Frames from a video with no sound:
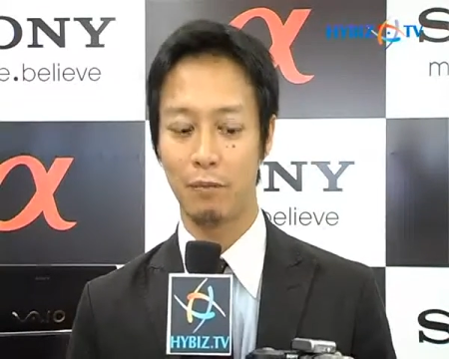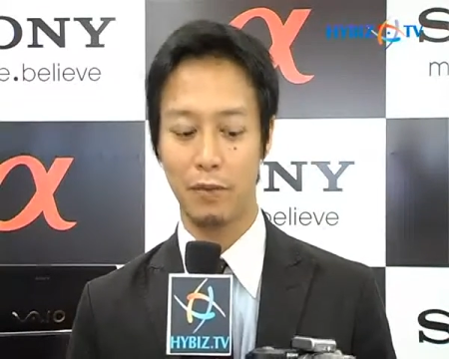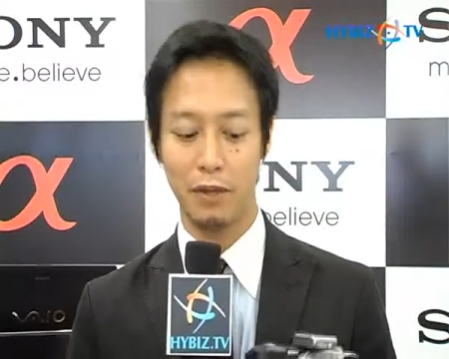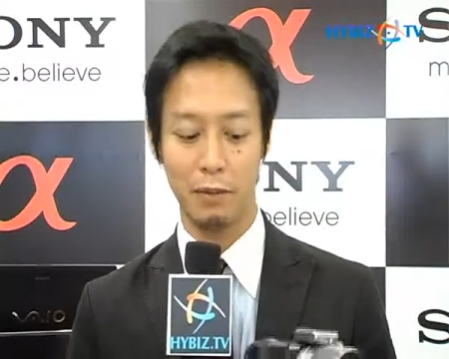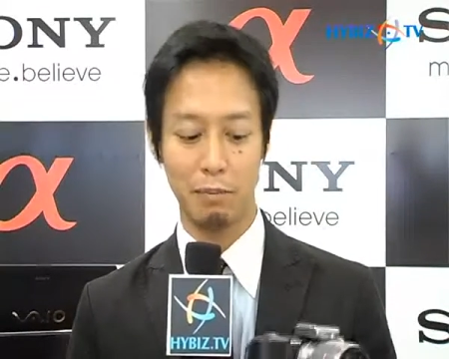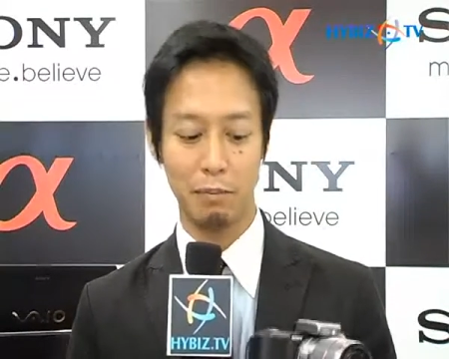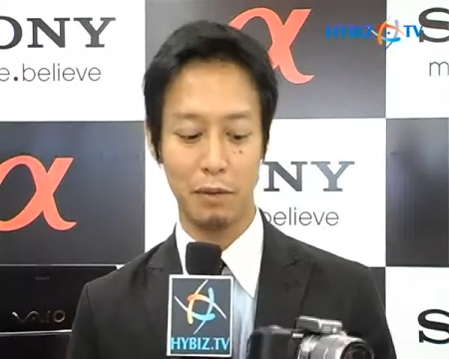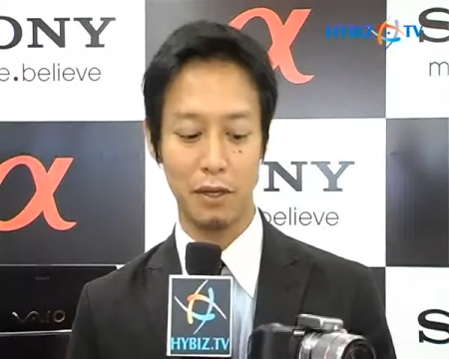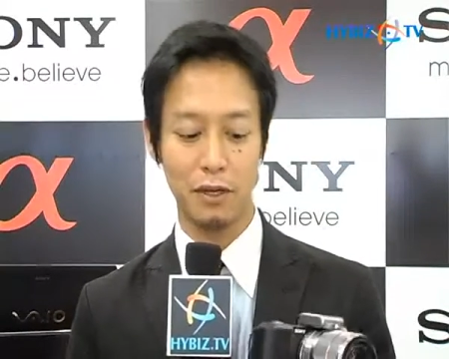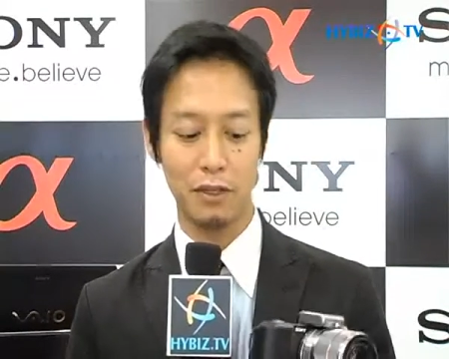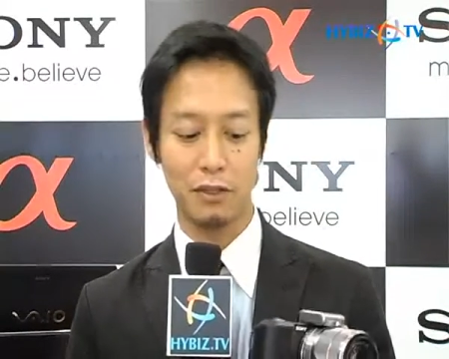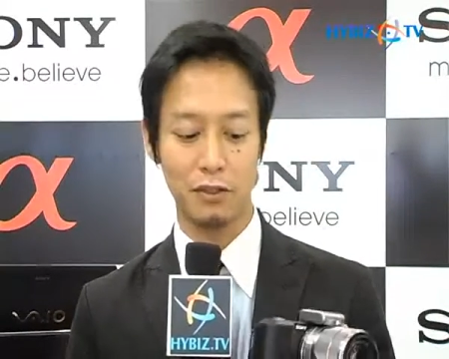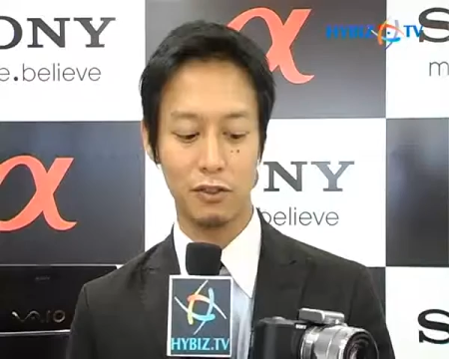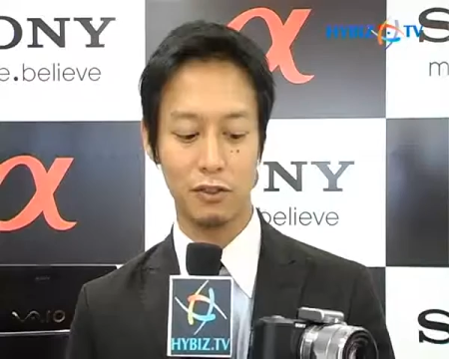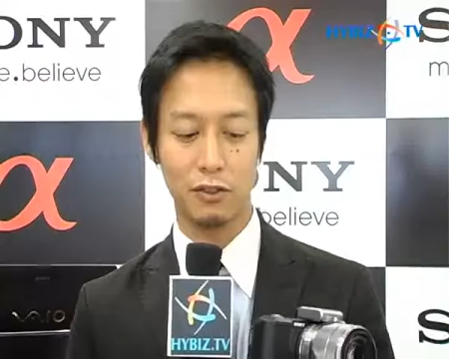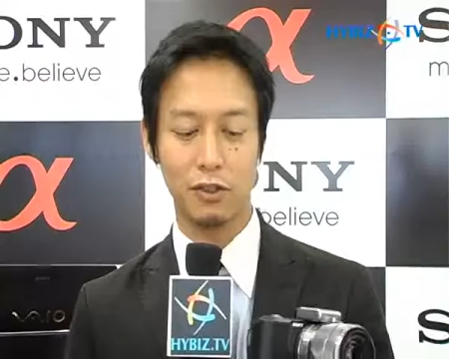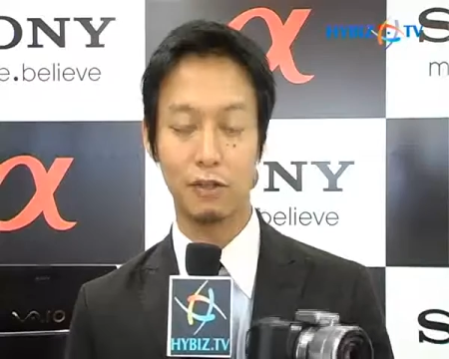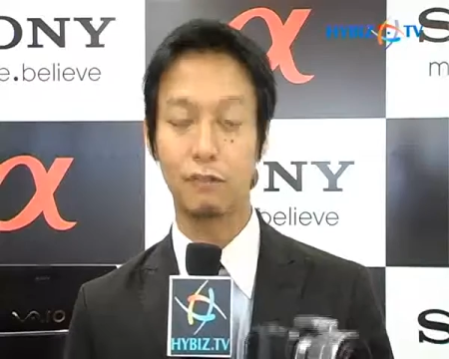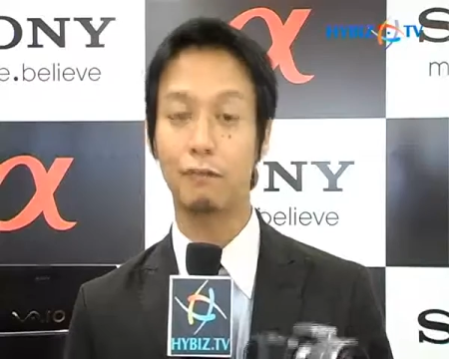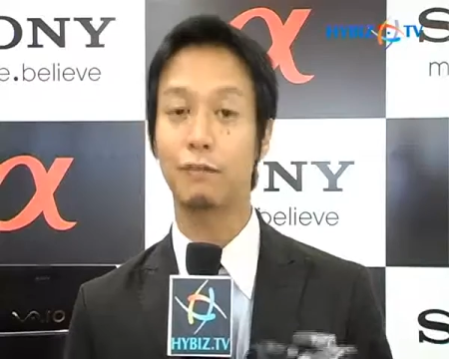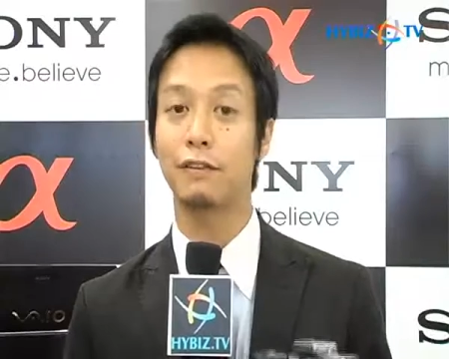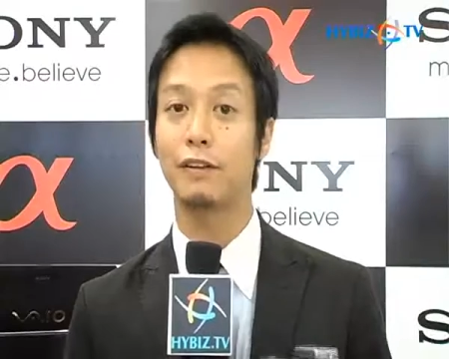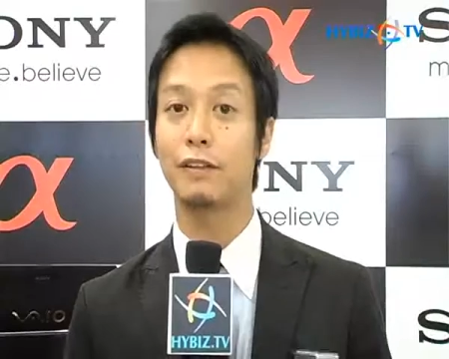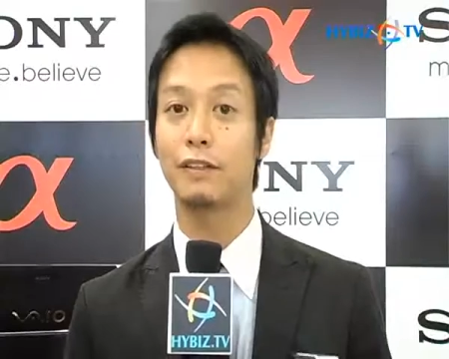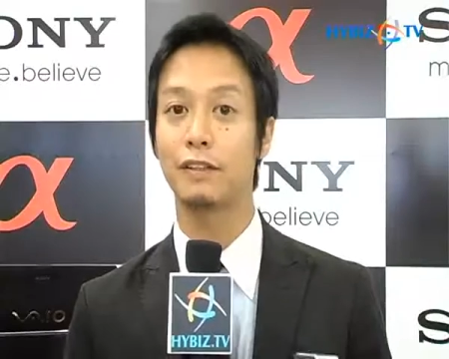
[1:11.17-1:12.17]
the biggest
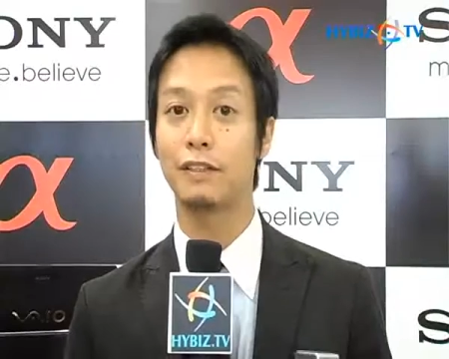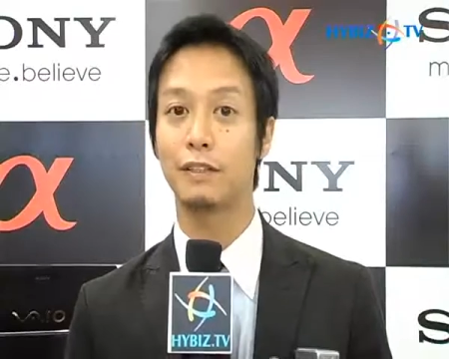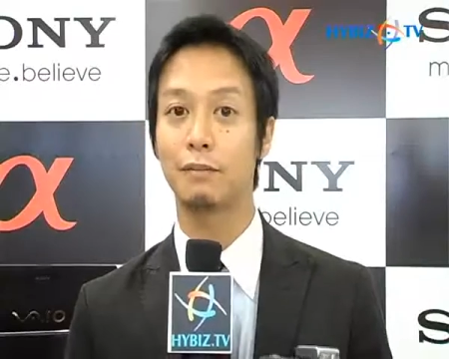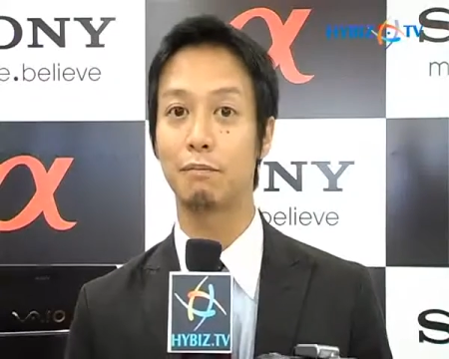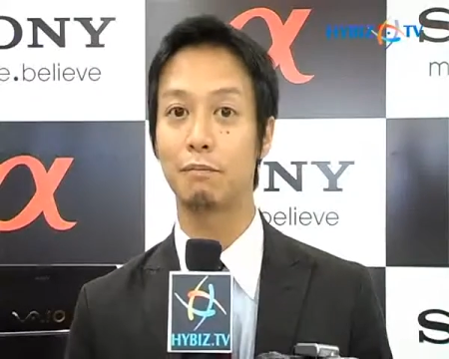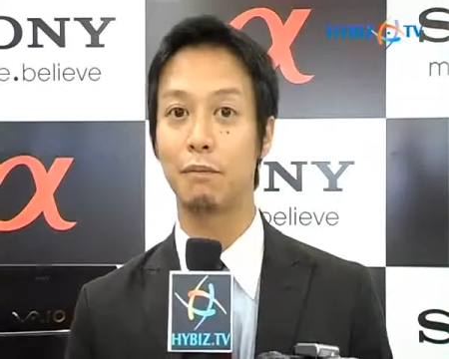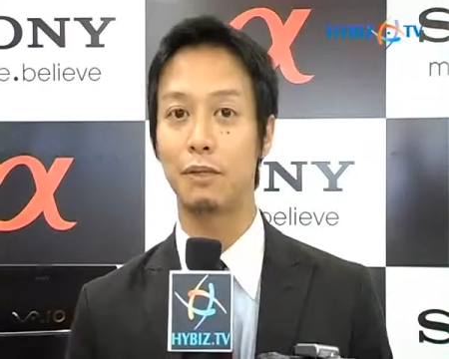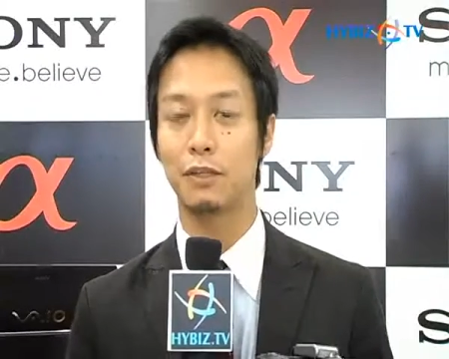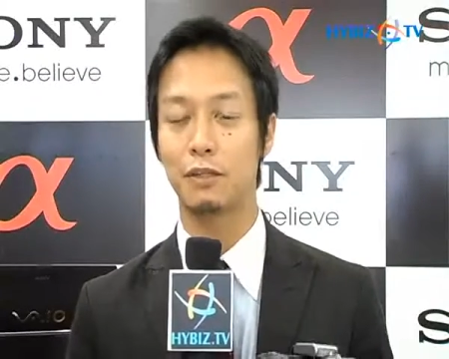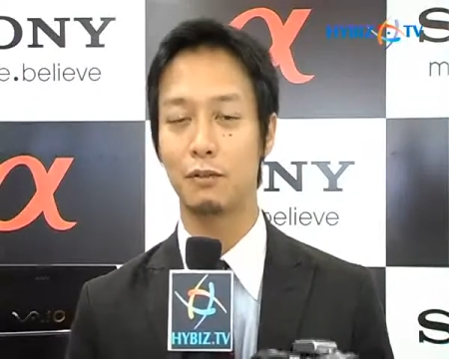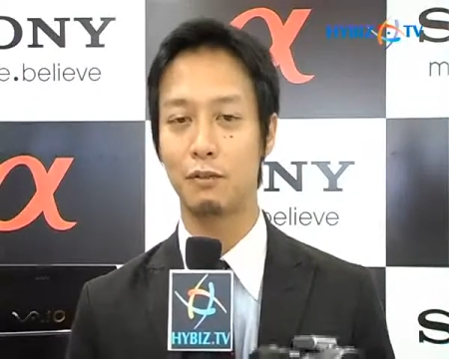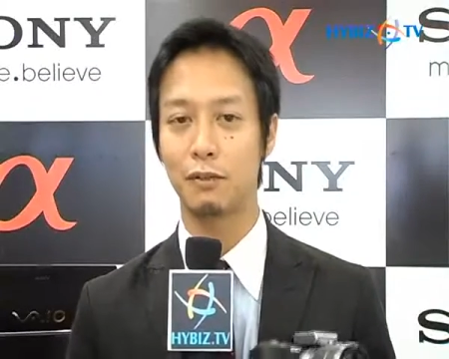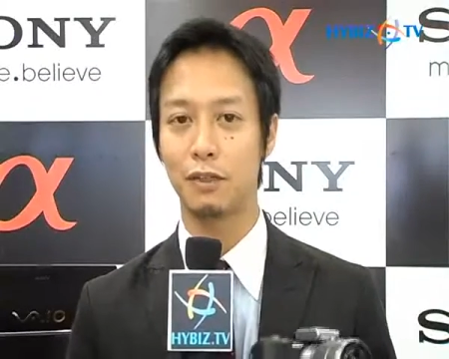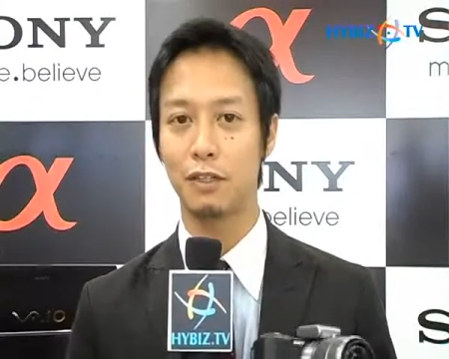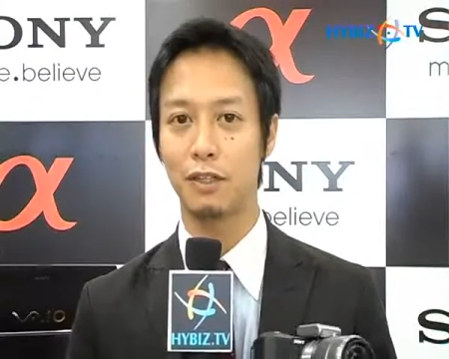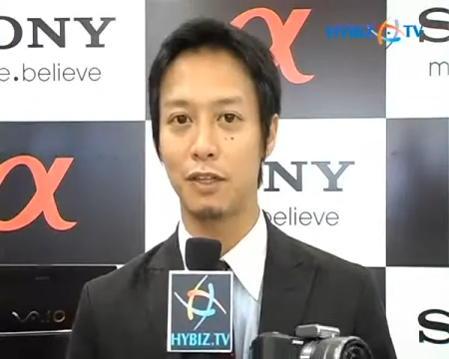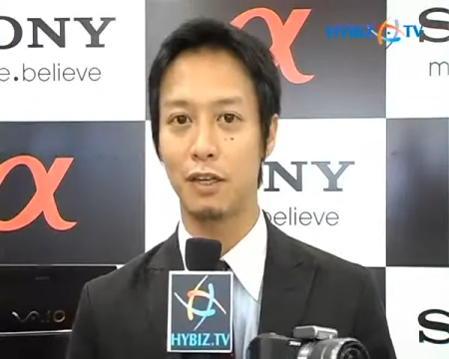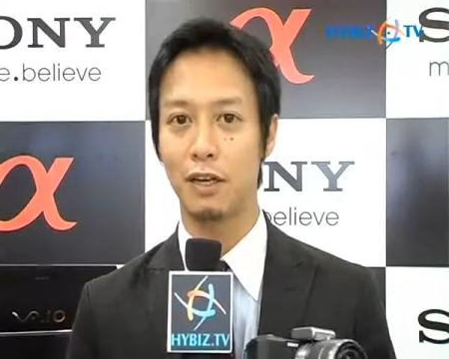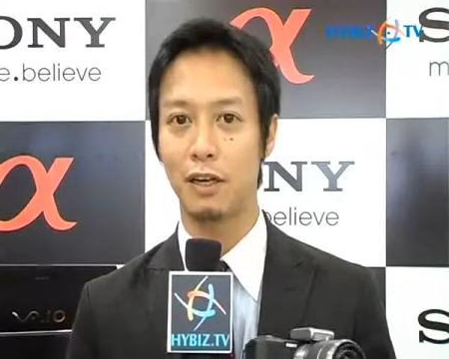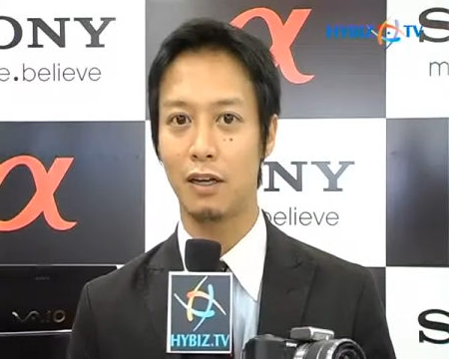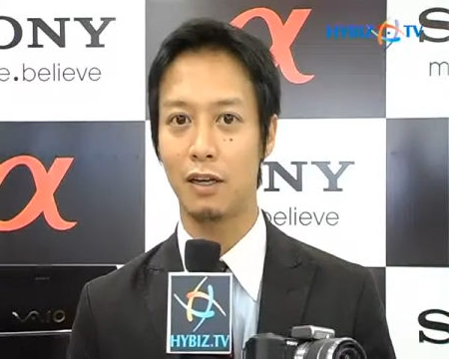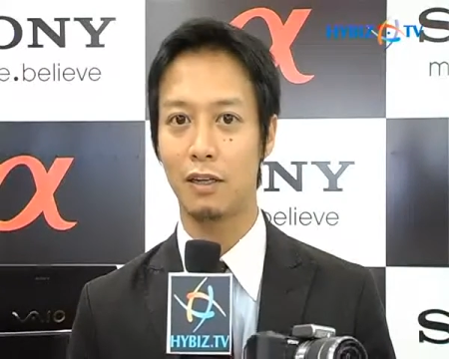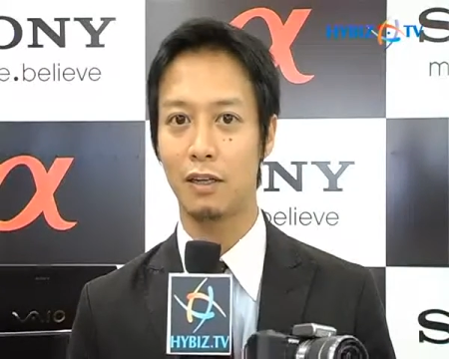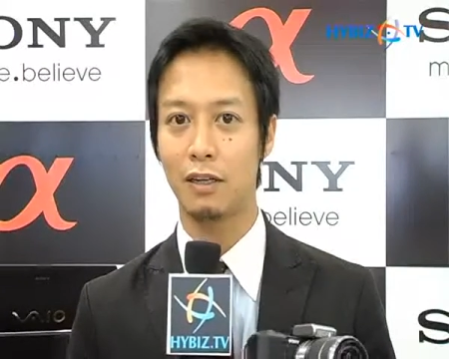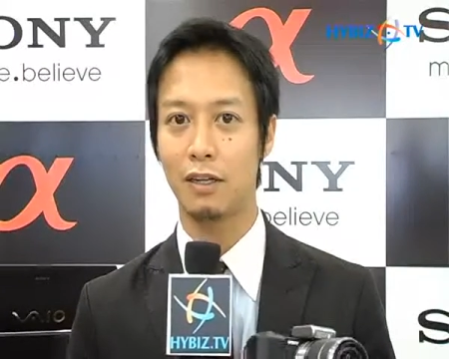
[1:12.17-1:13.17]
difference between
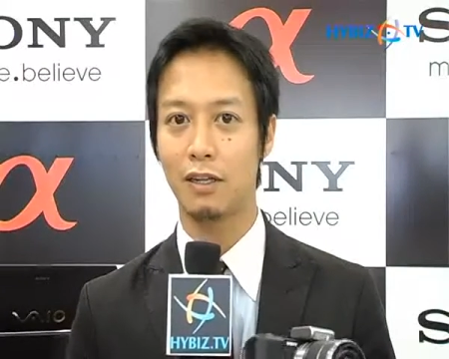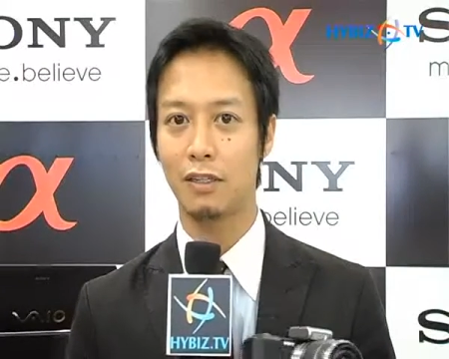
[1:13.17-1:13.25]
the